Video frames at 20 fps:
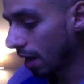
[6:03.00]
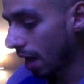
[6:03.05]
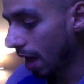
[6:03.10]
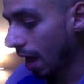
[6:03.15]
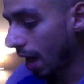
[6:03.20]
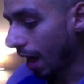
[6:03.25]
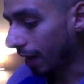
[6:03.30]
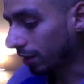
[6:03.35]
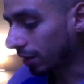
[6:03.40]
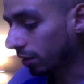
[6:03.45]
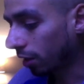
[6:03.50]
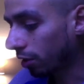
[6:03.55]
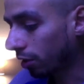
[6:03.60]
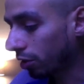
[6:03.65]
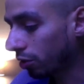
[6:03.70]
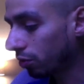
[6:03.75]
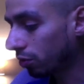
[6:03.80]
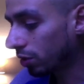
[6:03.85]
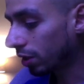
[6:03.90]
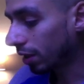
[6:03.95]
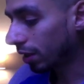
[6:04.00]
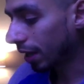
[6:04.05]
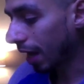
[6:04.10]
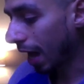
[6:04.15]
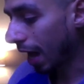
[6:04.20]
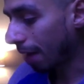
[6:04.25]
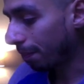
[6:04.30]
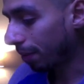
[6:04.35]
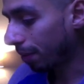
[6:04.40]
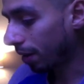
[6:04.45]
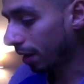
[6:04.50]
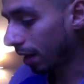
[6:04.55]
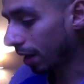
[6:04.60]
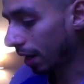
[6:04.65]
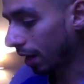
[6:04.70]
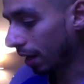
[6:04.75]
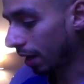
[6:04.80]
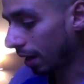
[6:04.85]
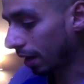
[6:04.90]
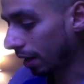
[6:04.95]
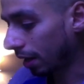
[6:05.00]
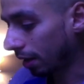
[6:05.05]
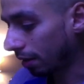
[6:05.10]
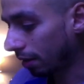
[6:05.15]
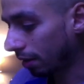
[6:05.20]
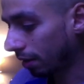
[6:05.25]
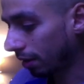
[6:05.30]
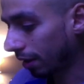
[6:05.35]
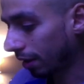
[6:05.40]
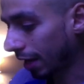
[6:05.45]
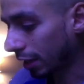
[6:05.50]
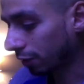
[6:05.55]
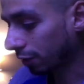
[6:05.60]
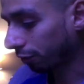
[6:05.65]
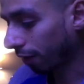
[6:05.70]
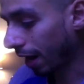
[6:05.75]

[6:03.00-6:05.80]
I started using the app last